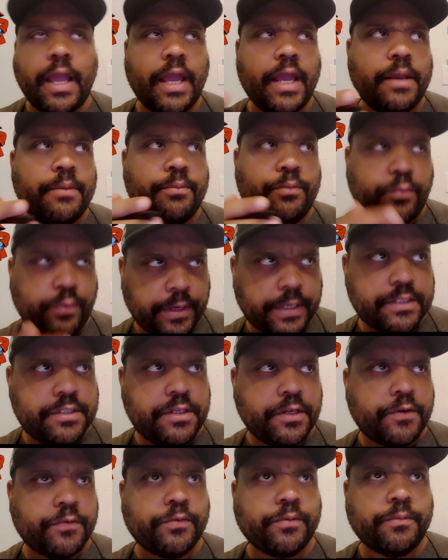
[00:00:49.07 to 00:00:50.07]
and
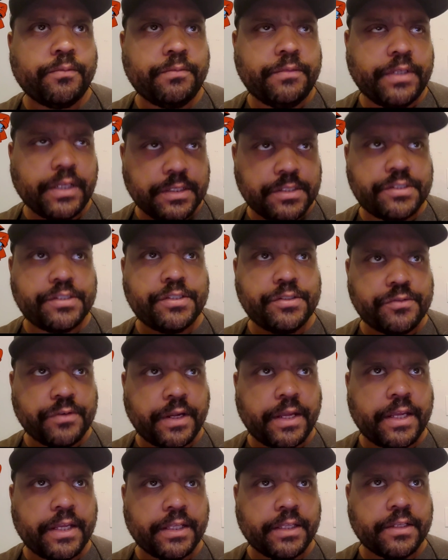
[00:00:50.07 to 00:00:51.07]
Presto from Dungeons and
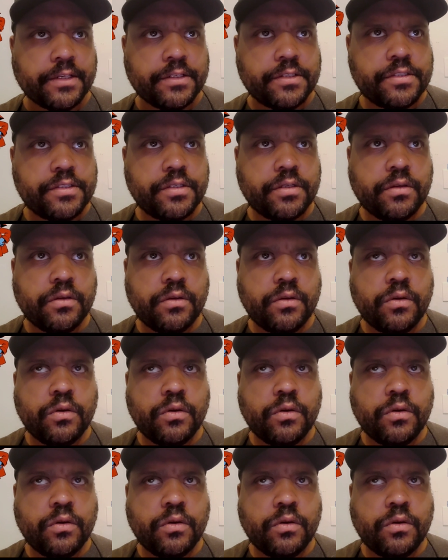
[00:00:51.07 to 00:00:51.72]
Dragons.